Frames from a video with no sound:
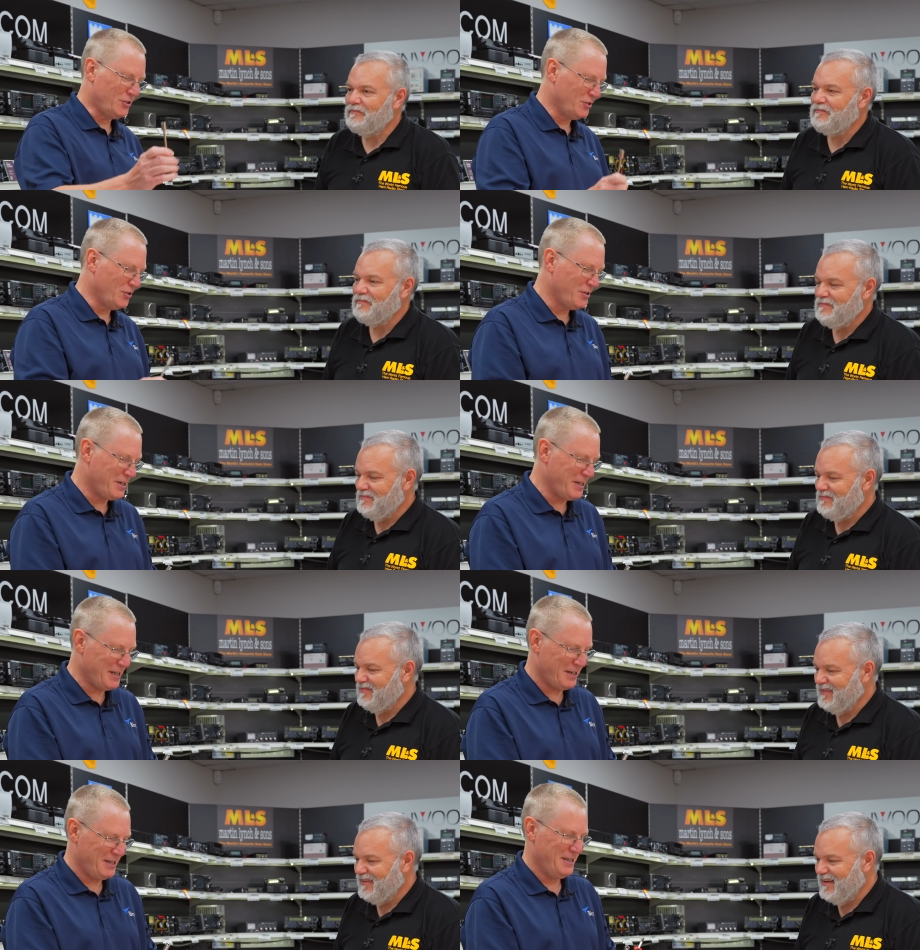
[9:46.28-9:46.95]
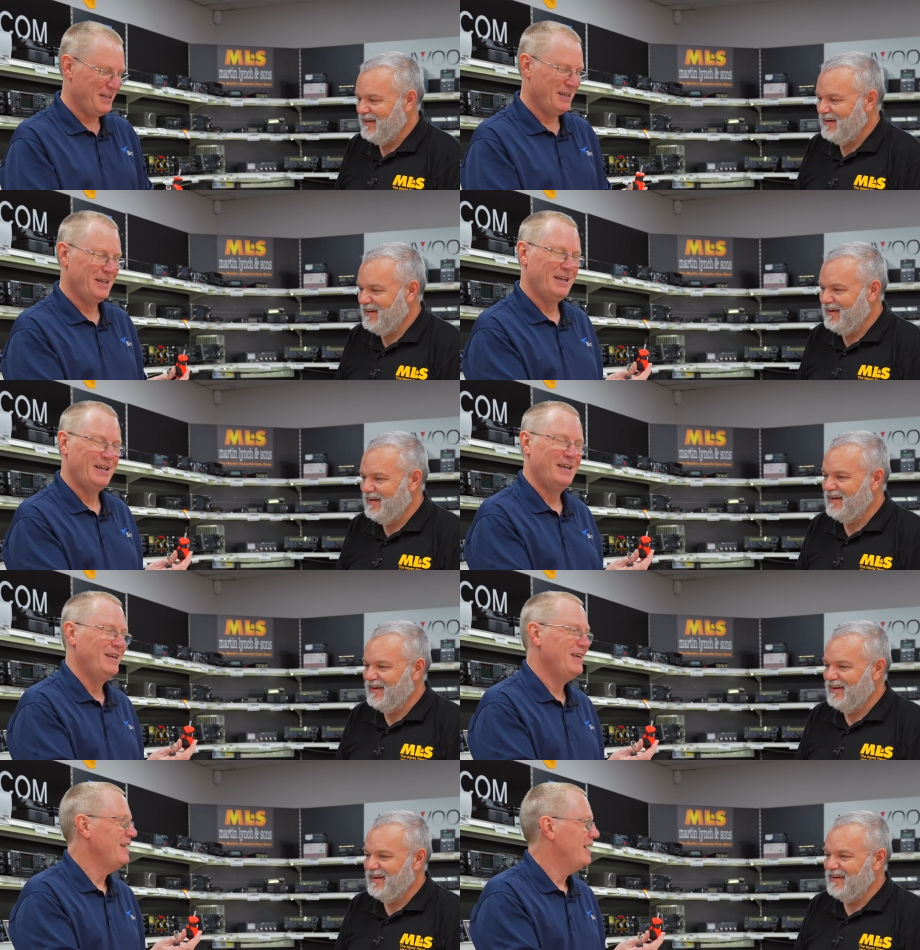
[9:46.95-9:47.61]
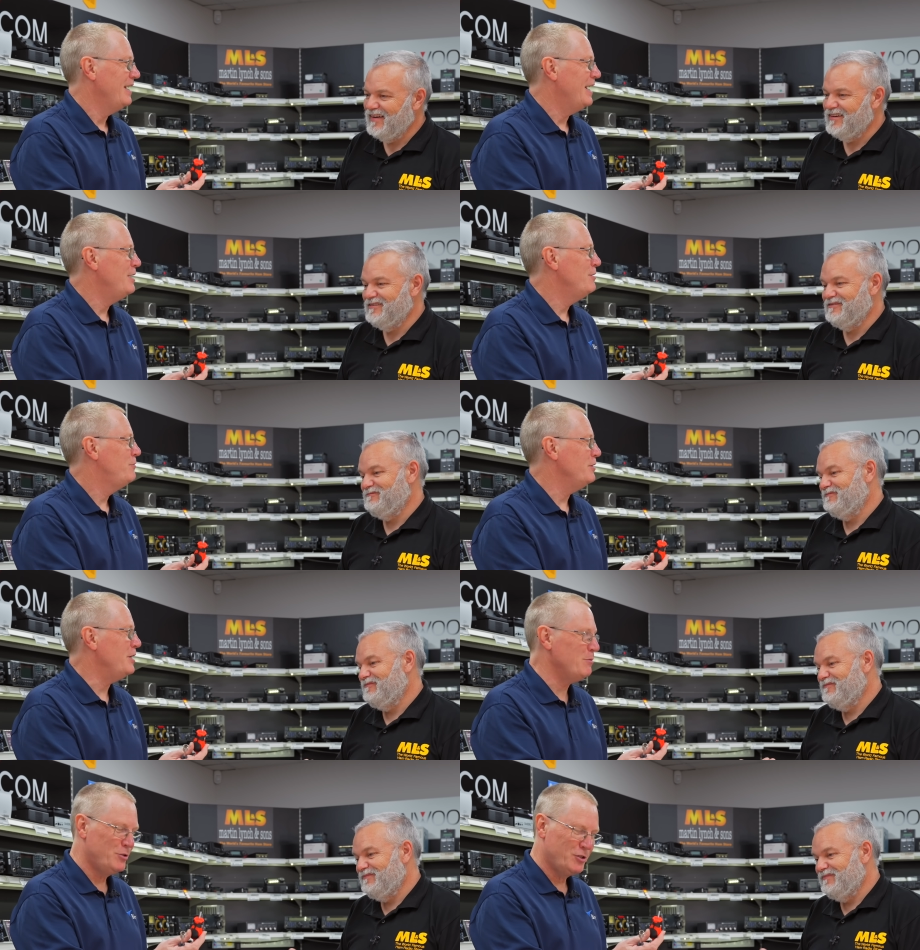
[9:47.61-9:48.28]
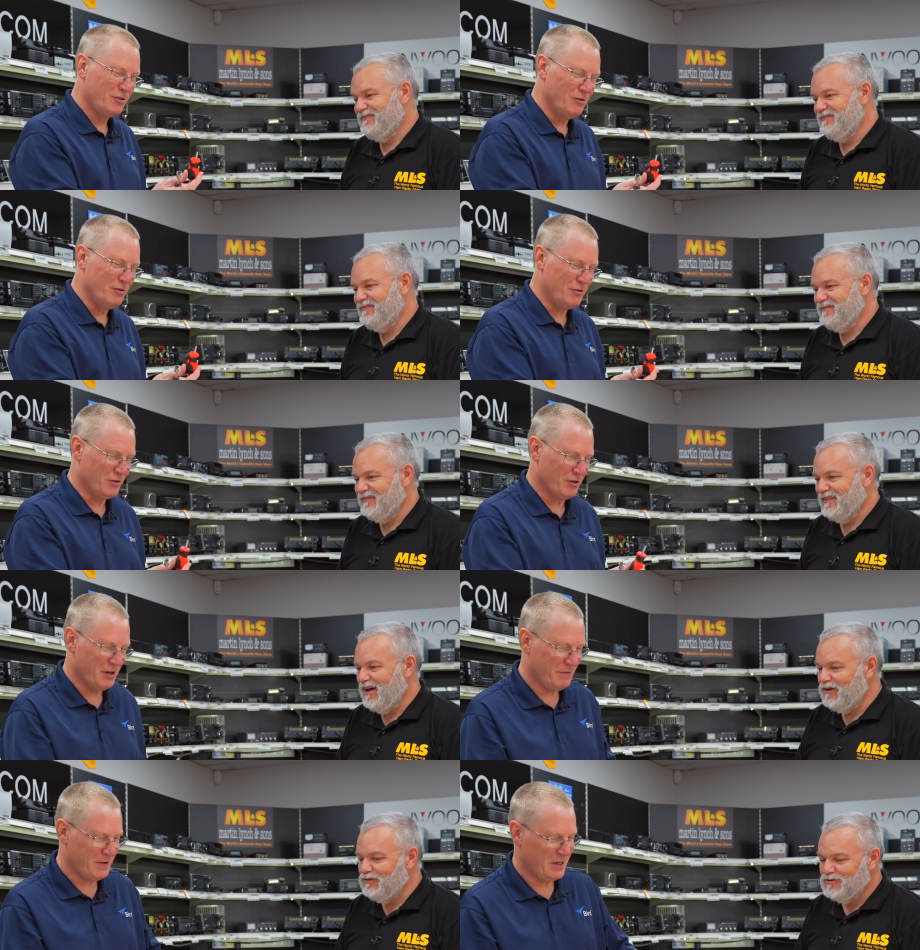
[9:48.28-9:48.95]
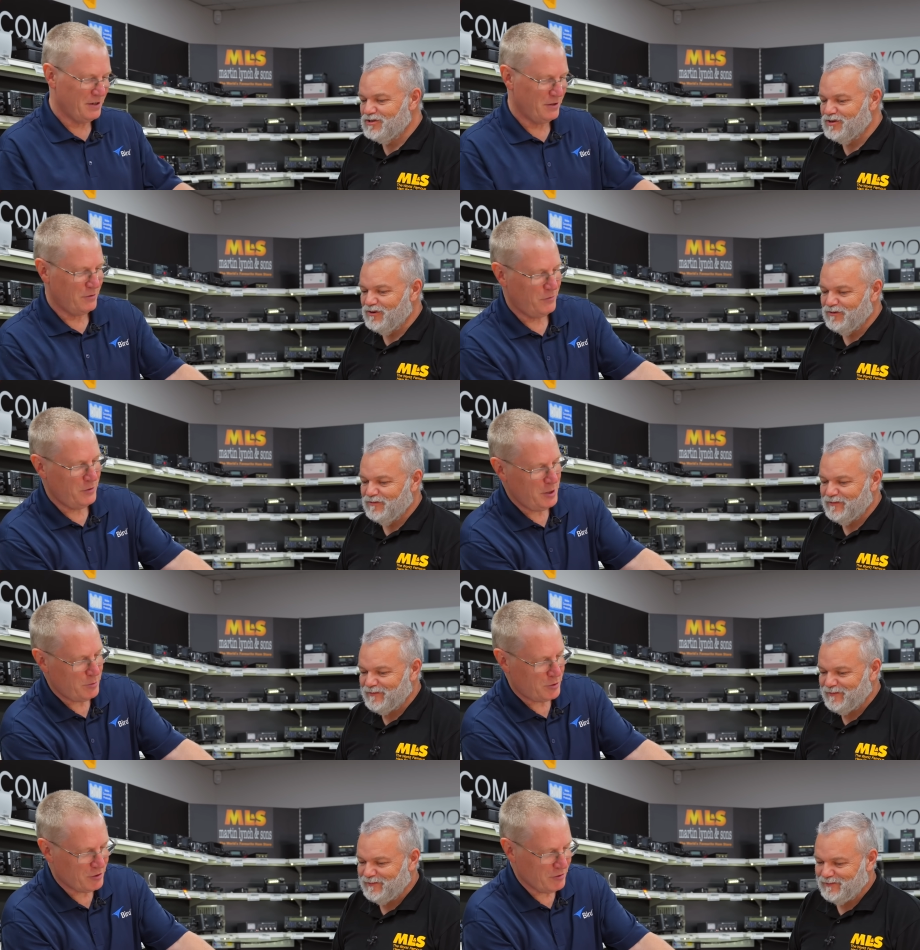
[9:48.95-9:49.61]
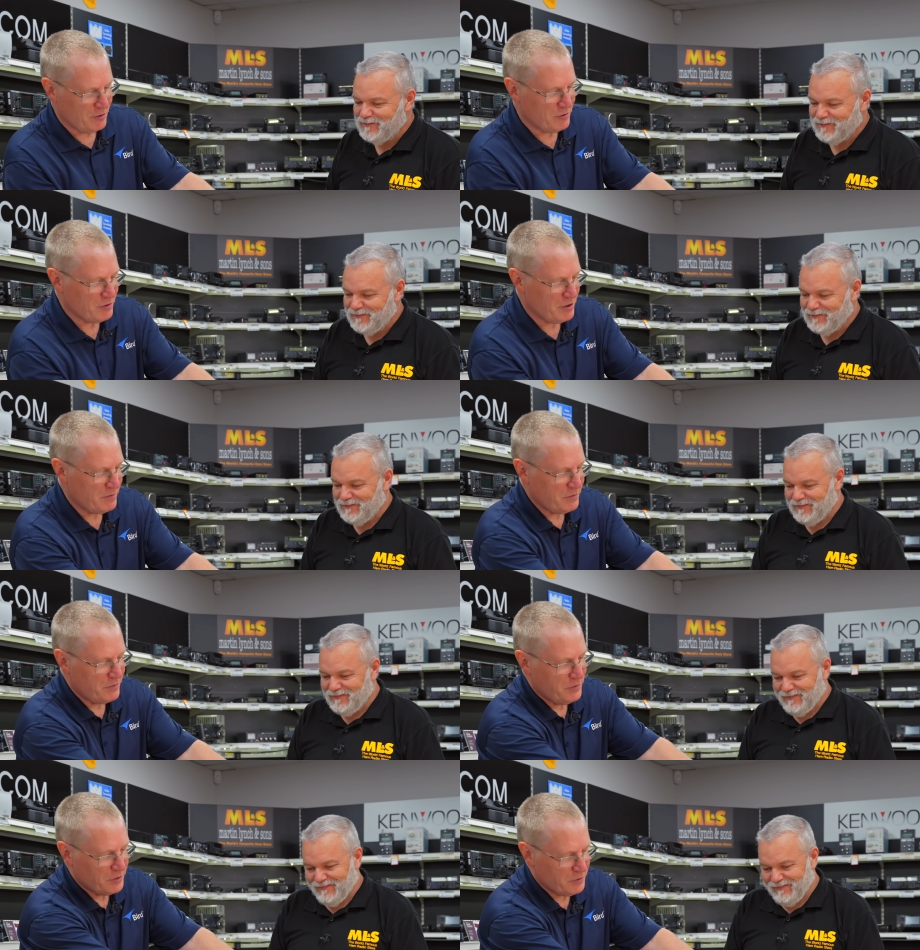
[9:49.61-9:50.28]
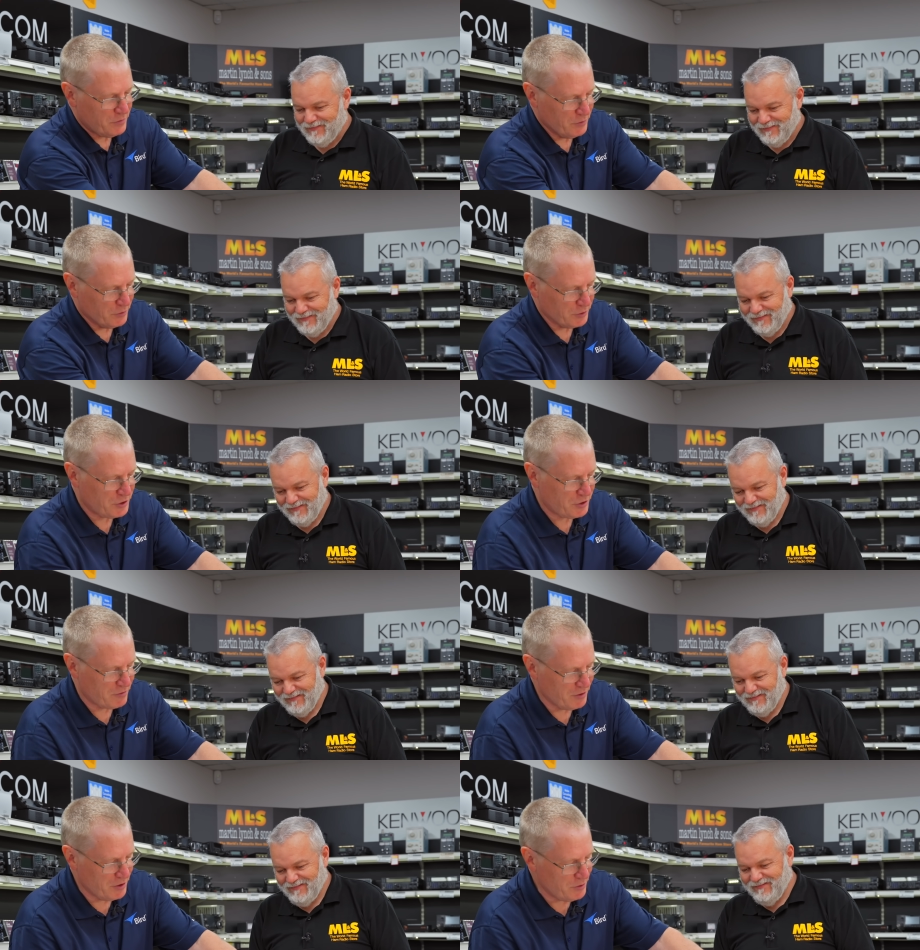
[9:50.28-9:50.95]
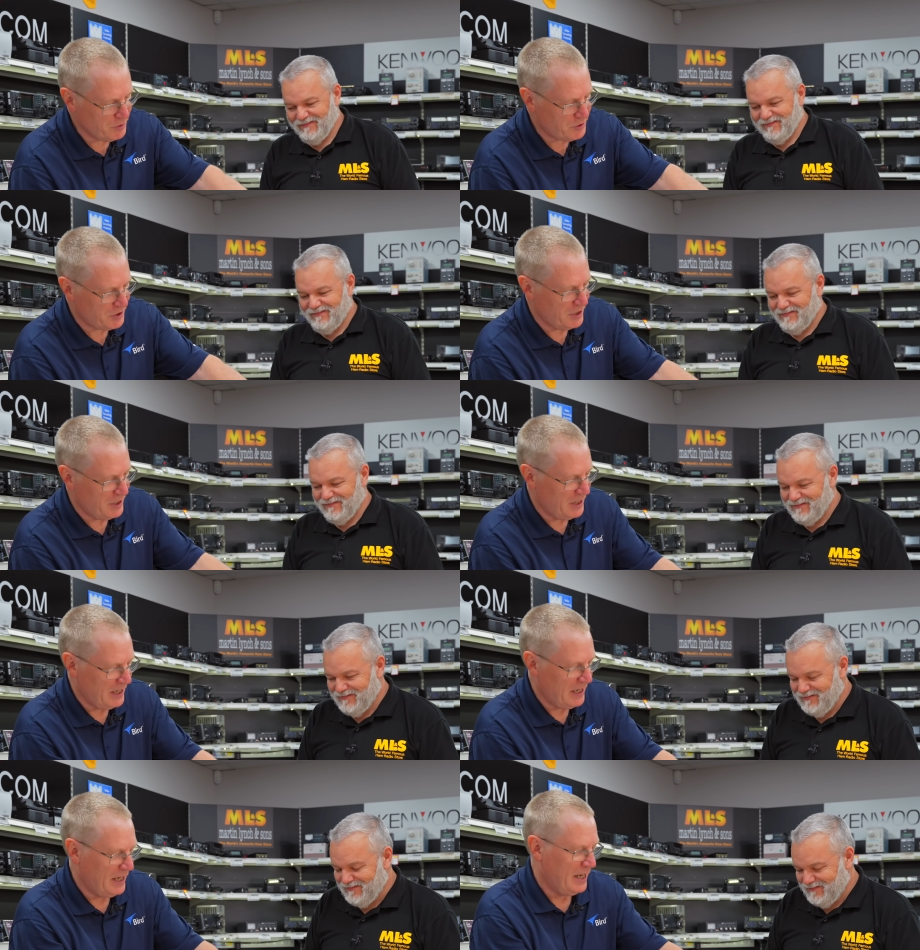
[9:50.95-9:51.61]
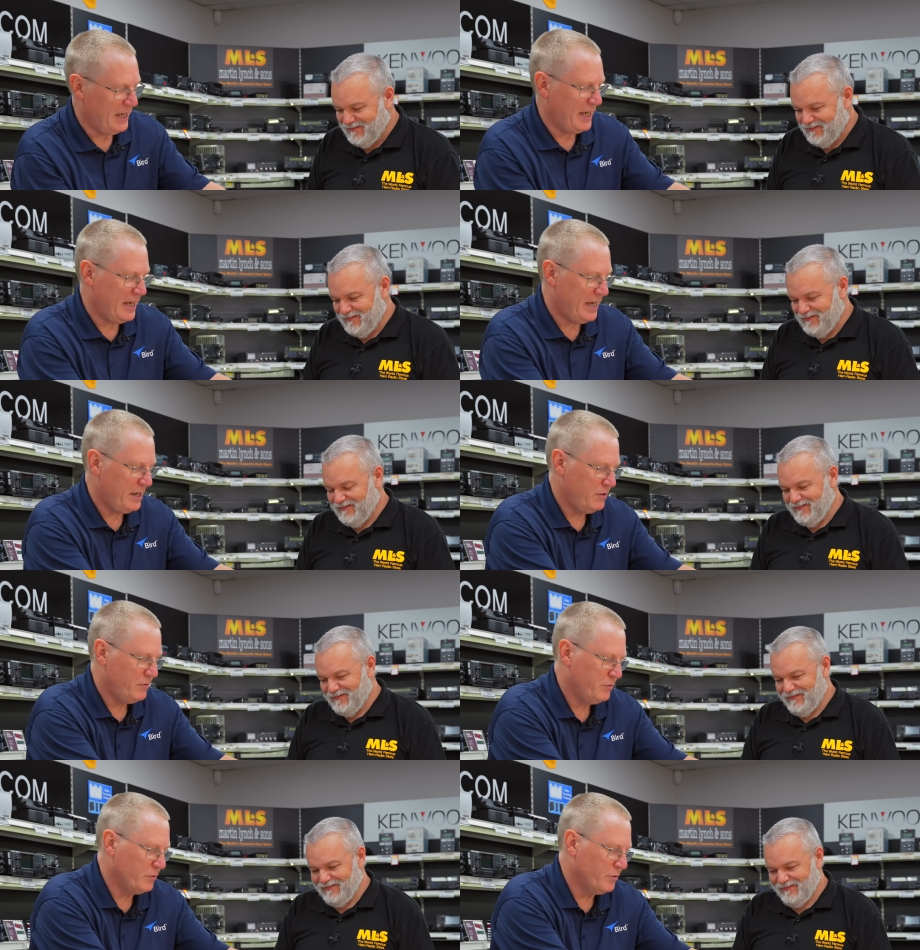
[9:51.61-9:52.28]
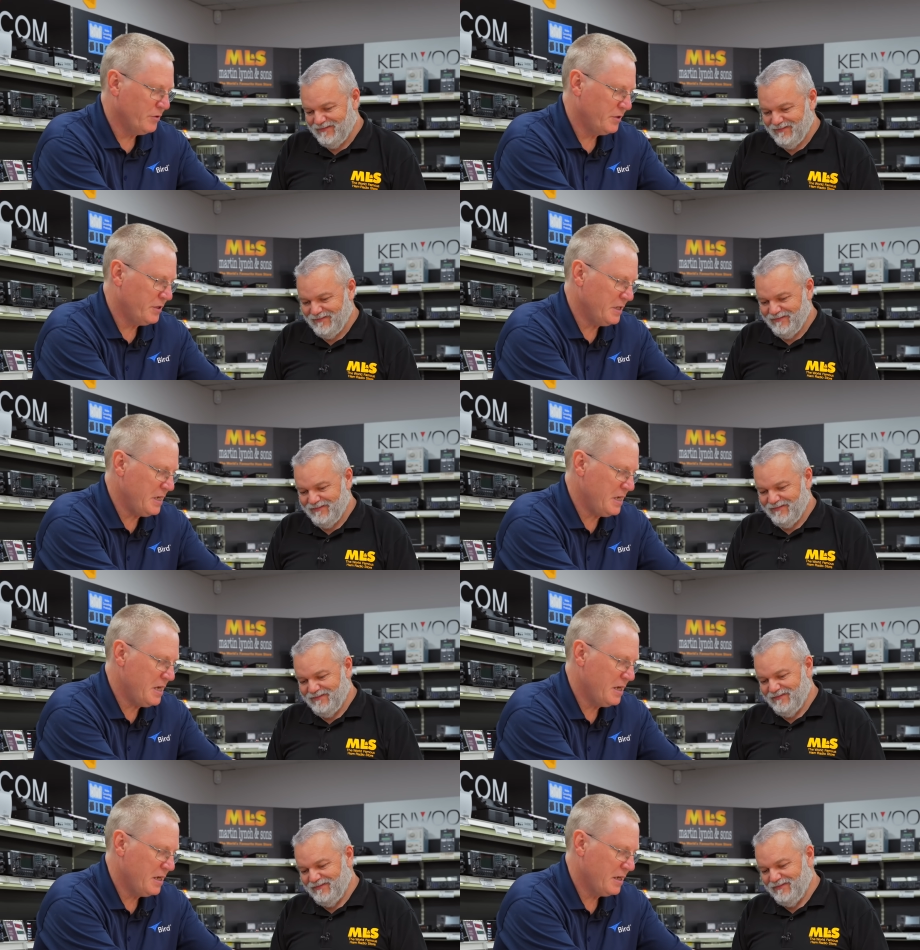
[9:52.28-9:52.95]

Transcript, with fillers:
Speaker 1: socket and a Phillips screwdriver. Old school. Phillips screwdriver for the four screws and for the